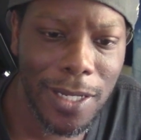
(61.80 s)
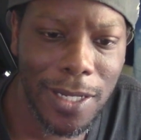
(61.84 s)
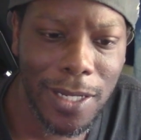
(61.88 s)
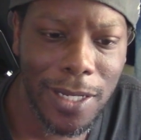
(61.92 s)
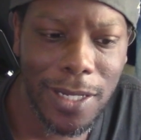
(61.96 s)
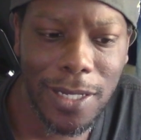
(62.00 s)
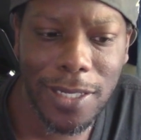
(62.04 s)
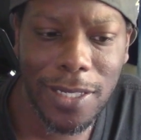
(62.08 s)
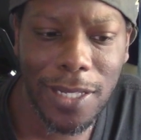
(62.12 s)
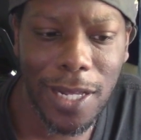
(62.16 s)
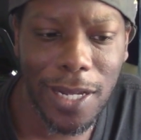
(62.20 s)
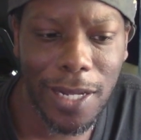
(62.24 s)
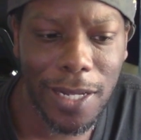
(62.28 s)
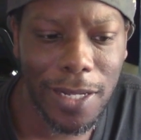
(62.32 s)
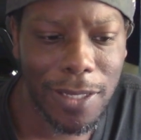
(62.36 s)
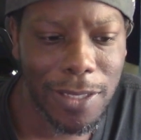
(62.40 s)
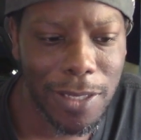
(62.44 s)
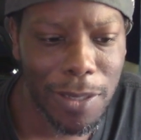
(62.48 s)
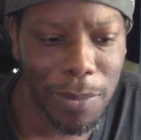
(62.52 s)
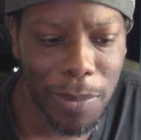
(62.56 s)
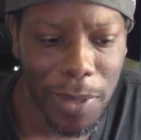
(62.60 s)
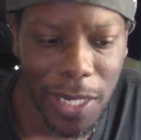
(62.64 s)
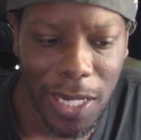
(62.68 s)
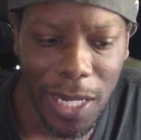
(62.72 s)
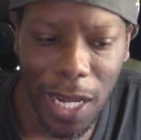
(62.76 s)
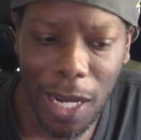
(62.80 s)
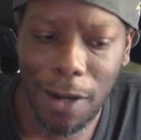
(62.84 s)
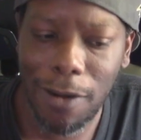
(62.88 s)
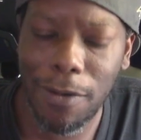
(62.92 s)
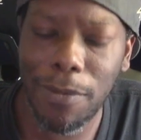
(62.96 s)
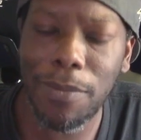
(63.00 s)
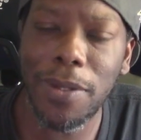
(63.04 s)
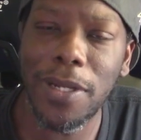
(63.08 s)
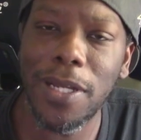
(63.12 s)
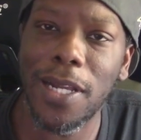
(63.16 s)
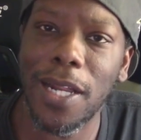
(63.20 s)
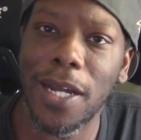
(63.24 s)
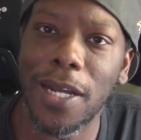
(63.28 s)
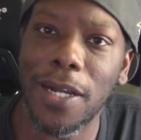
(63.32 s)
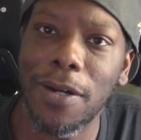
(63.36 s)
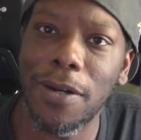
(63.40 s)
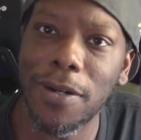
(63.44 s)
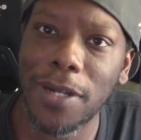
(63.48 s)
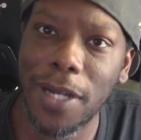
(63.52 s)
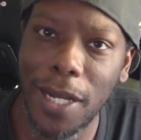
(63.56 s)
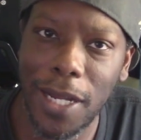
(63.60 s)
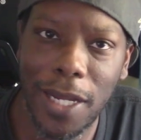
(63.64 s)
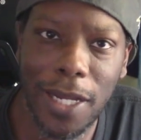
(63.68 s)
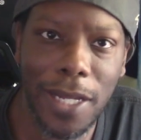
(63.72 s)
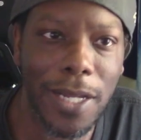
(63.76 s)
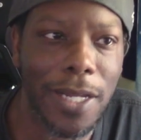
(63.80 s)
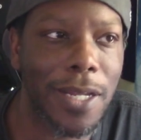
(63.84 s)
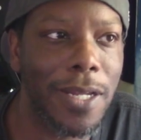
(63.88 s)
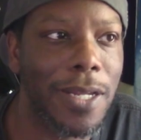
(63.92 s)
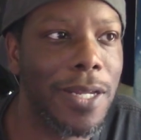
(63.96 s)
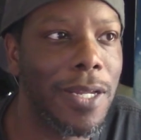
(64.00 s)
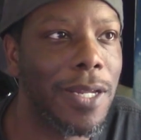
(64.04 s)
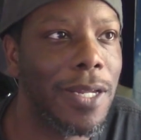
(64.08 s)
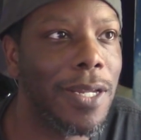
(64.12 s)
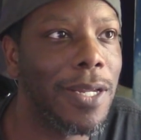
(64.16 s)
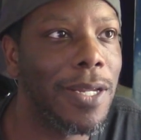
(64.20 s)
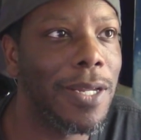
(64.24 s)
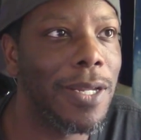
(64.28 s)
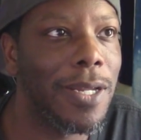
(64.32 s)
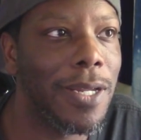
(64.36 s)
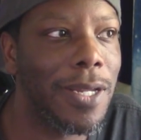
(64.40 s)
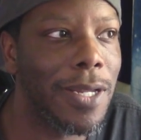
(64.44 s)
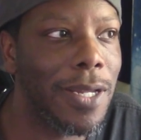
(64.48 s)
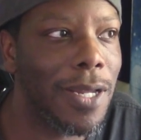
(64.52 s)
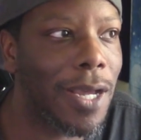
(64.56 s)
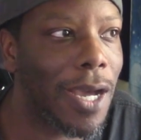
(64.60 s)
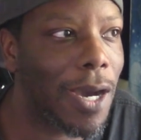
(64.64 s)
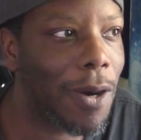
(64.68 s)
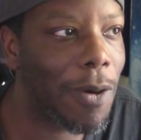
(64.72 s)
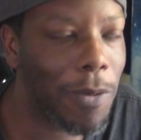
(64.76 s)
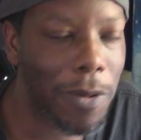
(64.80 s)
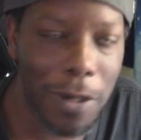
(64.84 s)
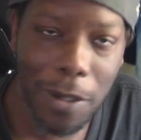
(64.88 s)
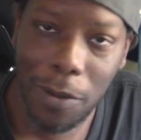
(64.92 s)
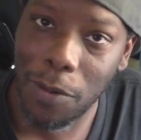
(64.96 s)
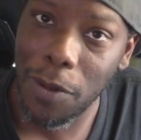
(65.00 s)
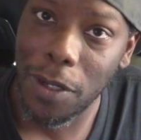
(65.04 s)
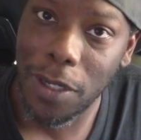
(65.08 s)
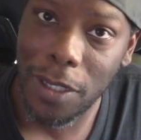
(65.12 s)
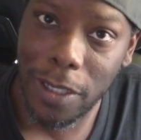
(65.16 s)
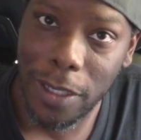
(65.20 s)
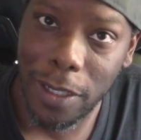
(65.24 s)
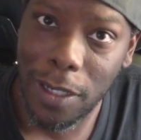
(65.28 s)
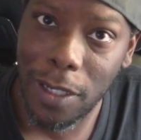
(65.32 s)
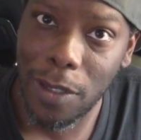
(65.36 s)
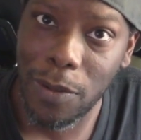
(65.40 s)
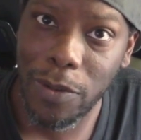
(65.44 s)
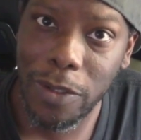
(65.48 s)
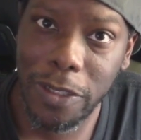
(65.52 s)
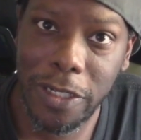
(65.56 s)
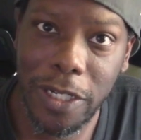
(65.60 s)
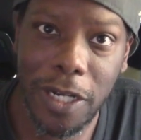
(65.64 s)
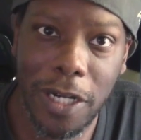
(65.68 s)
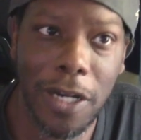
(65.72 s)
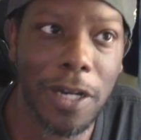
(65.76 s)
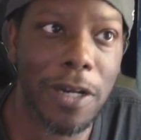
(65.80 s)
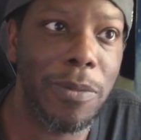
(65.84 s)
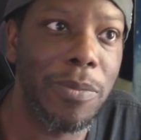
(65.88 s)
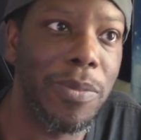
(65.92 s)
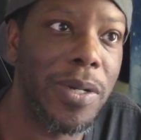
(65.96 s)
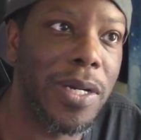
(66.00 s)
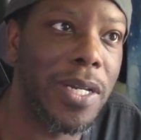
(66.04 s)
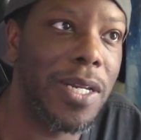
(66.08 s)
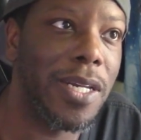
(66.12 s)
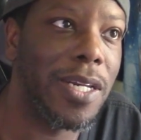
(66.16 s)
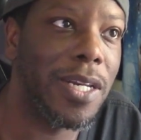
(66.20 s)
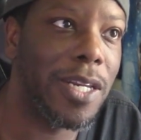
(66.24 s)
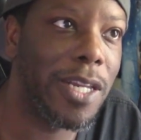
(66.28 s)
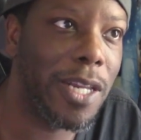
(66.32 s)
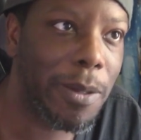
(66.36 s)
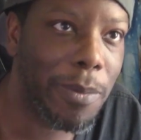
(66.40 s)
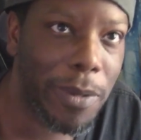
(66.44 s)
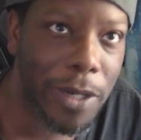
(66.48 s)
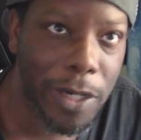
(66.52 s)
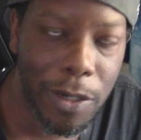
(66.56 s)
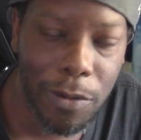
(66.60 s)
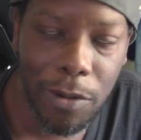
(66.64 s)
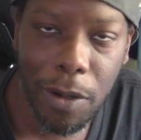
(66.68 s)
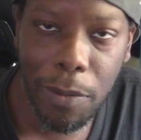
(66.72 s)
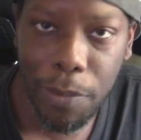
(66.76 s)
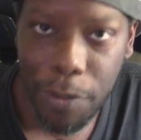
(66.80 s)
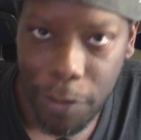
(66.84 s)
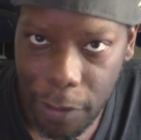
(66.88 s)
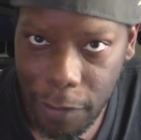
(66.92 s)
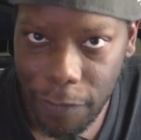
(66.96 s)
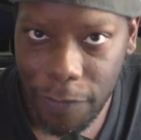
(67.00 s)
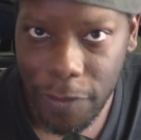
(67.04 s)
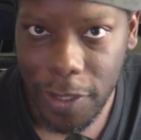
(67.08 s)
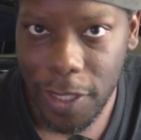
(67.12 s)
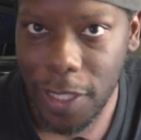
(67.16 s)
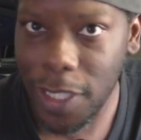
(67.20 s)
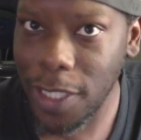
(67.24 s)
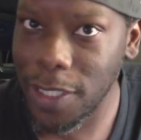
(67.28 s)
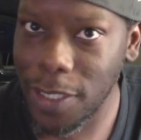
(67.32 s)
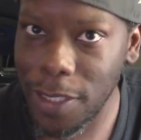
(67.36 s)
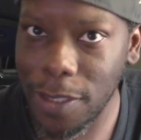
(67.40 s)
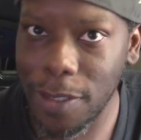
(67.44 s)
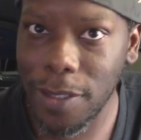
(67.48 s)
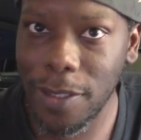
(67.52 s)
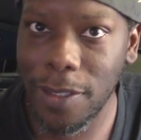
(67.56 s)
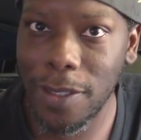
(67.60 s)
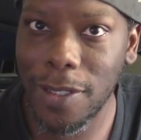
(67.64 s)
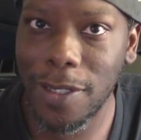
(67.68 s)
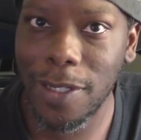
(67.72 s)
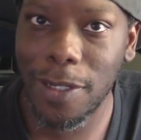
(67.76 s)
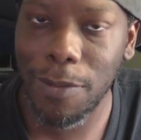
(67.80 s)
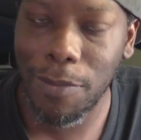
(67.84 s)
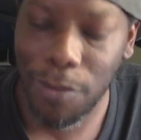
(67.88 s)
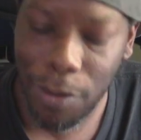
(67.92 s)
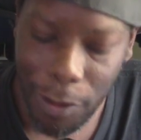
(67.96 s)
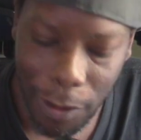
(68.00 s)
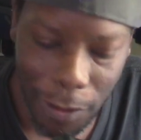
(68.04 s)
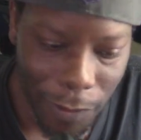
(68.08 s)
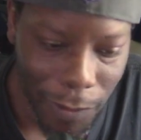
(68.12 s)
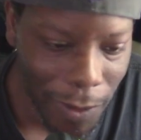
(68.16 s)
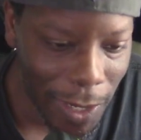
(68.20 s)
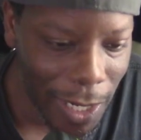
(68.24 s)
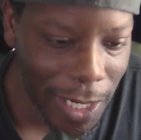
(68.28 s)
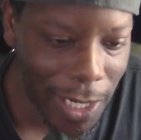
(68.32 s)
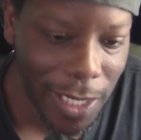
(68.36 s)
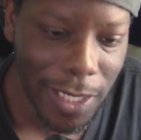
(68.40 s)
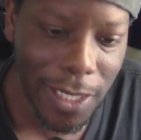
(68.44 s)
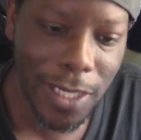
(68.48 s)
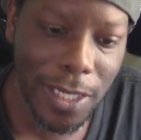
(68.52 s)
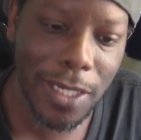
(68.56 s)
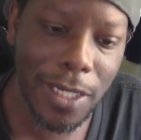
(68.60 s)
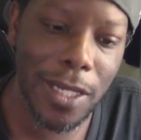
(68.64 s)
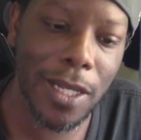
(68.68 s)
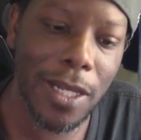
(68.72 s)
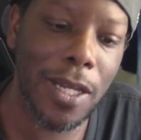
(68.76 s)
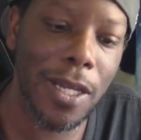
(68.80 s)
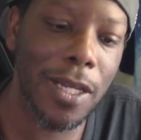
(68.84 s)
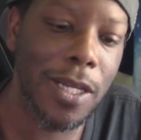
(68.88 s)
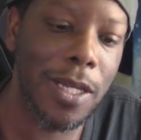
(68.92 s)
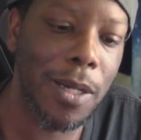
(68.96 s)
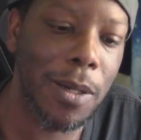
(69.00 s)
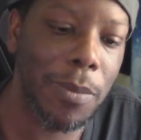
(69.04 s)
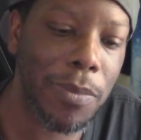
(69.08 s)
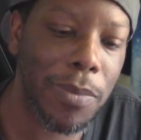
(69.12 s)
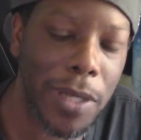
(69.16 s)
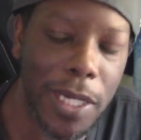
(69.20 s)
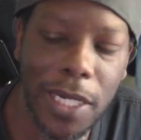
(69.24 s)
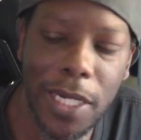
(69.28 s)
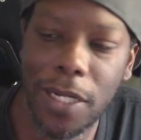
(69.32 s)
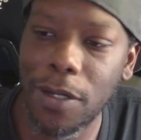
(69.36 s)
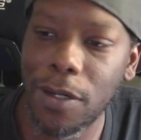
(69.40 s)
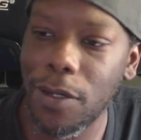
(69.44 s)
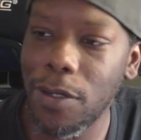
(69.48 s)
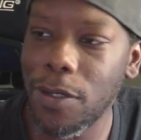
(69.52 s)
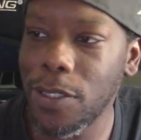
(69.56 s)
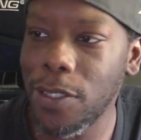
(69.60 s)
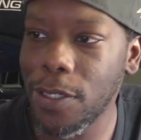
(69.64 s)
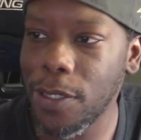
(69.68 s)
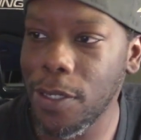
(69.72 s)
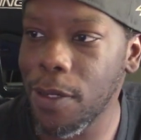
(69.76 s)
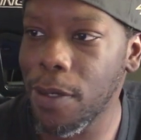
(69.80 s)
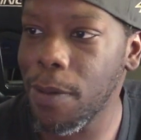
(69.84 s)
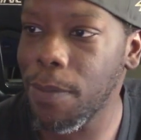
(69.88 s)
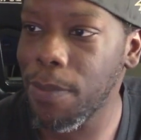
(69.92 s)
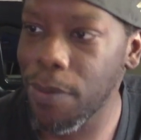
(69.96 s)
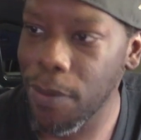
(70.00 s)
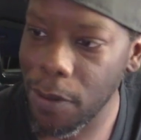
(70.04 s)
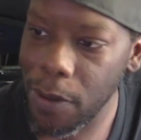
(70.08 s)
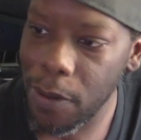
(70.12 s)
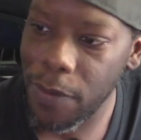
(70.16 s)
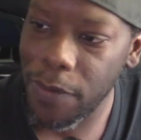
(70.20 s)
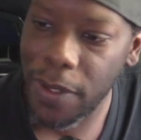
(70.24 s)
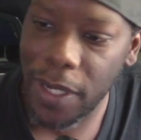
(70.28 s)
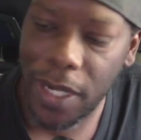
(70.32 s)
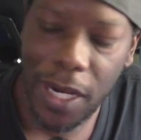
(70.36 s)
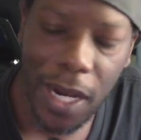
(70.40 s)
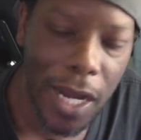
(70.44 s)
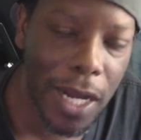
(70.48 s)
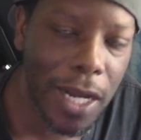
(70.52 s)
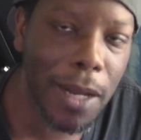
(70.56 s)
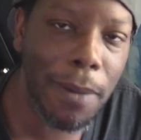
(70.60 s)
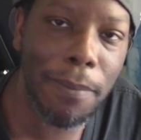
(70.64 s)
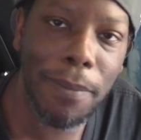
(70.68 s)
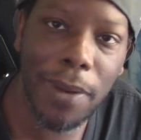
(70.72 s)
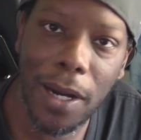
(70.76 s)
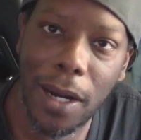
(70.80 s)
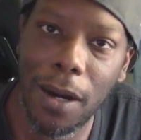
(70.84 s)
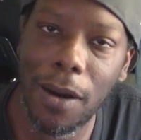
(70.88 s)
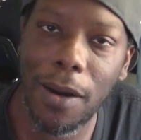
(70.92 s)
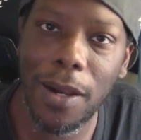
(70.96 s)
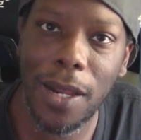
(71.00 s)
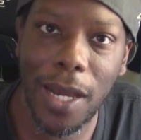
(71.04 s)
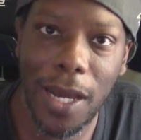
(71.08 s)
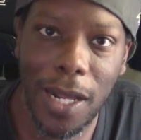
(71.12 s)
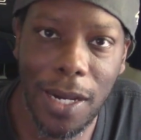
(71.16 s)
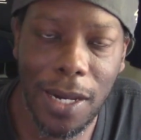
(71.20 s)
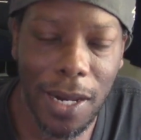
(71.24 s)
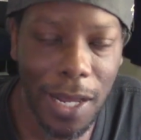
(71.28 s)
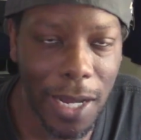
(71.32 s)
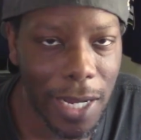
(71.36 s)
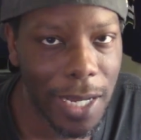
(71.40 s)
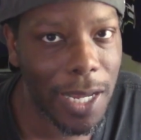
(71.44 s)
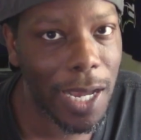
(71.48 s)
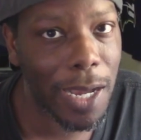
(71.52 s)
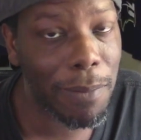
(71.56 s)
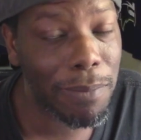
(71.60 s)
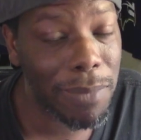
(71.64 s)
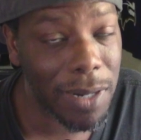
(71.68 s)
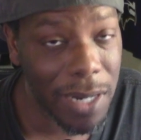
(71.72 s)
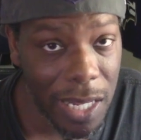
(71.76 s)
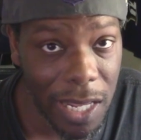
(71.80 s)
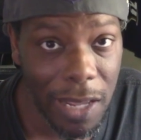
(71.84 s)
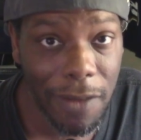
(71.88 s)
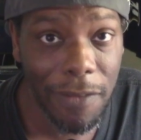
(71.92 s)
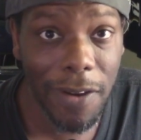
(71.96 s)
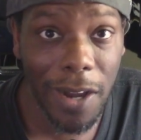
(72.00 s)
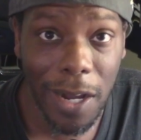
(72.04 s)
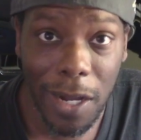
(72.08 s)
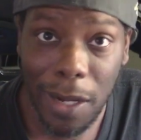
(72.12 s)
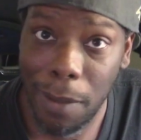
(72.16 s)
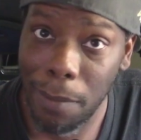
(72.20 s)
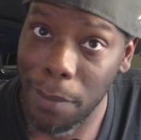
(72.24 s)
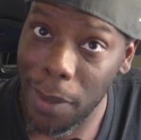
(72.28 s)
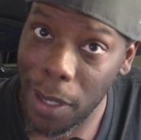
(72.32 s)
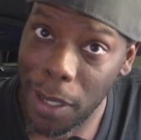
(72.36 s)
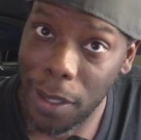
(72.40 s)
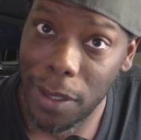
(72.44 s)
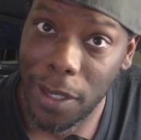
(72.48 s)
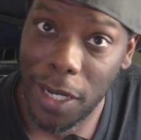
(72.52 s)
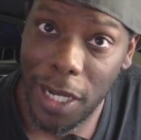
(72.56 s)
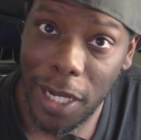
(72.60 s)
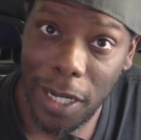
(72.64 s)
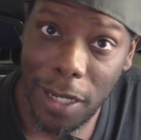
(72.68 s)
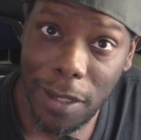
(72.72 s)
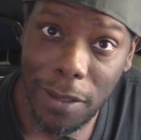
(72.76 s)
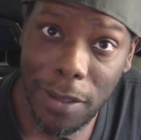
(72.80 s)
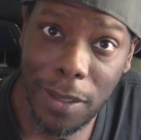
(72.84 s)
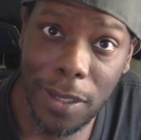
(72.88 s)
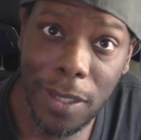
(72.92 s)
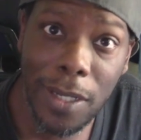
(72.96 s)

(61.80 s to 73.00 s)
it's like to me, I would be like, okay, I want to work a deal with y'all, but let me do a prove it this year. Prove I can play the whole year. Prove that I can ball out like I believe I can ball out.